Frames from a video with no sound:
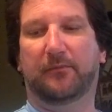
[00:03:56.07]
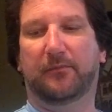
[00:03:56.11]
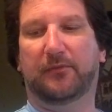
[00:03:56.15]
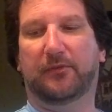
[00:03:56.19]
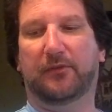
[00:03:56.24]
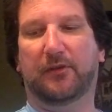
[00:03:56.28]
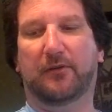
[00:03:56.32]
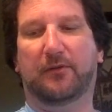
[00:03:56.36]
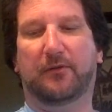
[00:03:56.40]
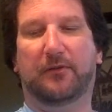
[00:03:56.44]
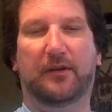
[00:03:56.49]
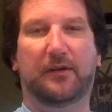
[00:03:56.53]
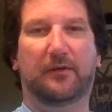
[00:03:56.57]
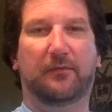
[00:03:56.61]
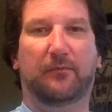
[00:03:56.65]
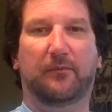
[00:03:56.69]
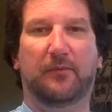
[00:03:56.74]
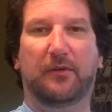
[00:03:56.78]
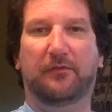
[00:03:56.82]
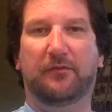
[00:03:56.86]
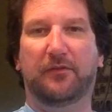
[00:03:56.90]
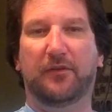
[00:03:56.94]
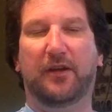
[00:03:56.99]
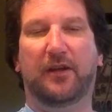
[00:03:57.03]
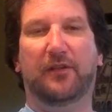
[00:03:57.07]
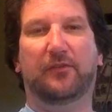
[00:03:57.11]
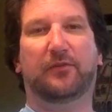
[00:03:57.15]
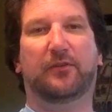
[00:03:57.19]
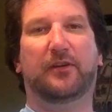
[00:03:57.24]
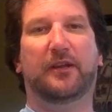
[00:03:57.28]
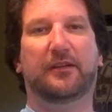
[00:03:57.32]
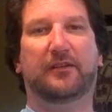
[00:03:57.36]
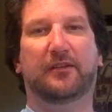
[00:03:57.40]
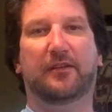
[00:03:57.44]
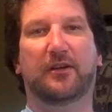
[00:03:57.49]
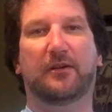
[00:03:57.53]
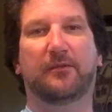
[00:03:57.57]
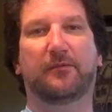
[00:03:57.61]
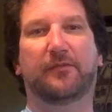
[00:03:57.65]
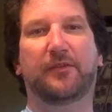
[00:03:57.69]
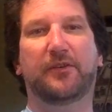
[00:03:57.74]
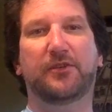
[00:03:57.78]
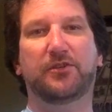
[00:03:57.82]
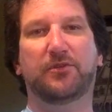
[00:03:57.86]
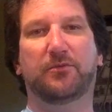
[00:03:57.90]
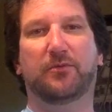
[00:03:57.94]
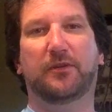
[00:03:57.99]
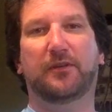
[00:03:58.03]
So if you guys would like to come
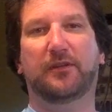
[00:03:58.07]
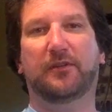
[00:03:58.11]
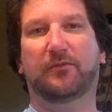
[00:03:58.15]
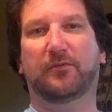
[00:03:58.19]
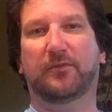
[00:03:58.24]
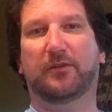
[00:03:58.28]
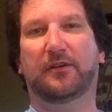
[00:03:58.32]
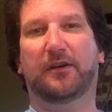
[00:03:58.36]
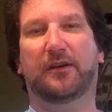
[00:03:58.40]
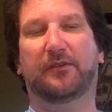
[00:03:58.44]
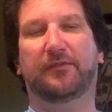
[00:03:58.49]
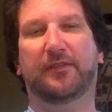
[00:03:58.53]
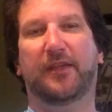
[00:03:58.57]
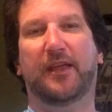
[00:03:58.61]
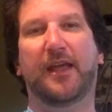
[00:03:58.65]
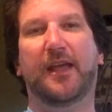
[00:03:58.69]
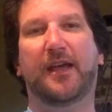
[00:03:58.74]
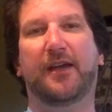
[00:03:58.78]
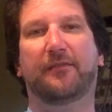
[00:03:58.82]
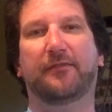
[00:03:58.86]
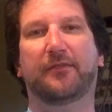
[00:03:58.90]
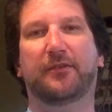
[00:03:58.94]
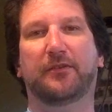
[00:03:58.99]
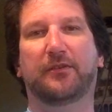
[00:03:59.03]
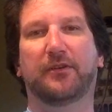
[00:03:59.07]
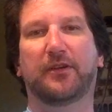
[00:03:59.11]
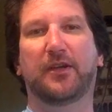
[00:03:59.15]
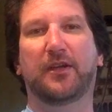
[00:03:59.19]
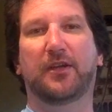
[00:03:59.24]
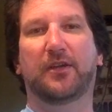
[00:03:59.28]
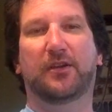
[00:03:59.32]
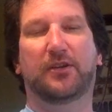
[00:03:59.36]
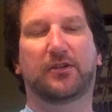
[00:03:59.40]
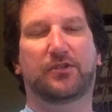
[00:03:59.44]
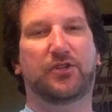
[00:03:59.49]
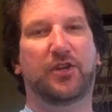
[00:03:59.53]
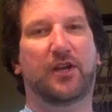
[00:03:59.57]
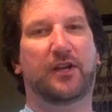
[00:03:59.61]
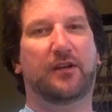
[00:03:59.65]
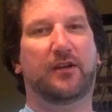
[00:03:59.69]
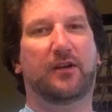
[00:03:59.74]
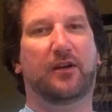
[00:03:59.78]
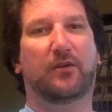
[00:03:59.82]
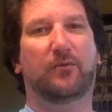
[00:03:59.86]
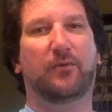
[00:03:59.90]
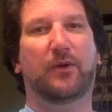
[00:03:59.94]
fishing with us, we'd love to have you. You check out